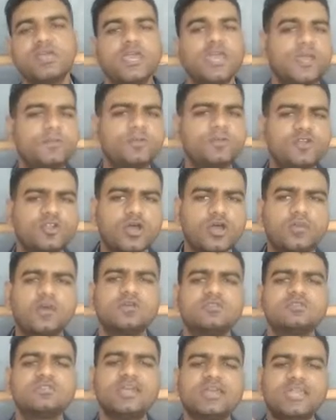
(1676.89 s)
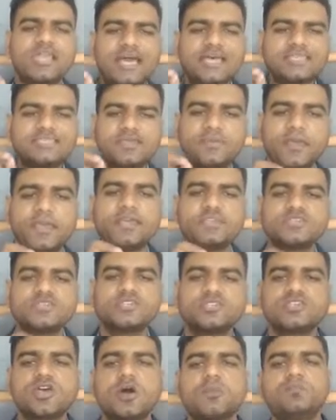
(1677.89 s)
If we talk about the
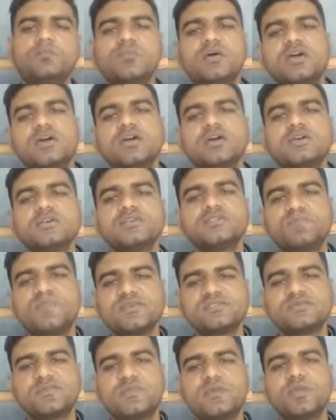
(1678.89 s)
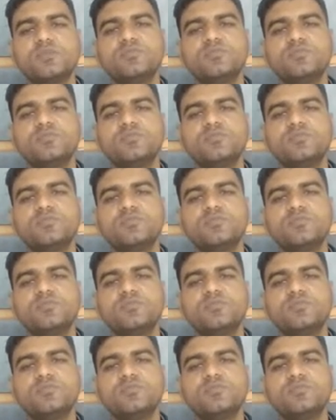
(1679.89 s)
classifications of specific